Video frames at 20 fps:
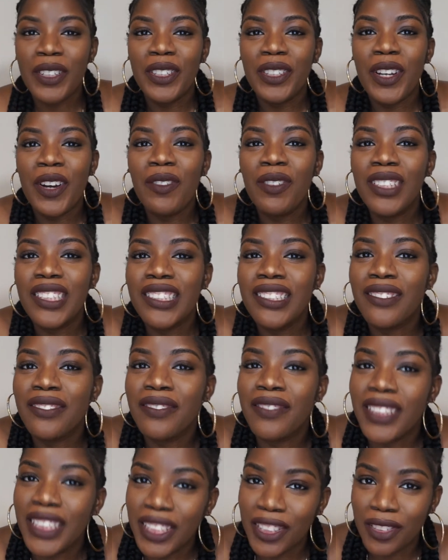you know what's
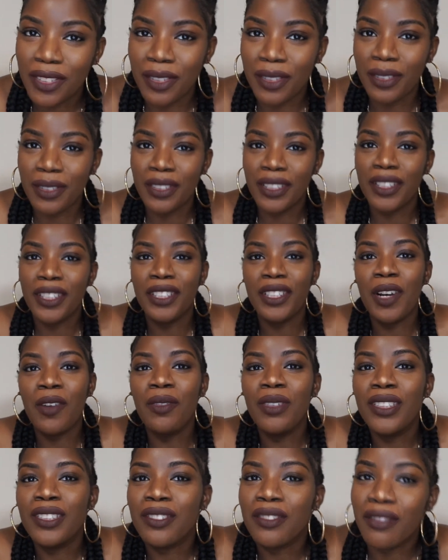official, you know
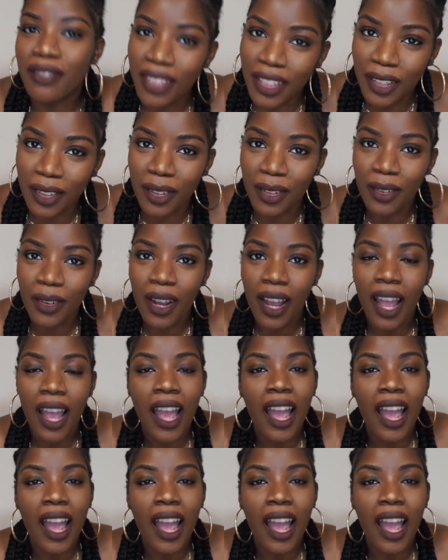what's real,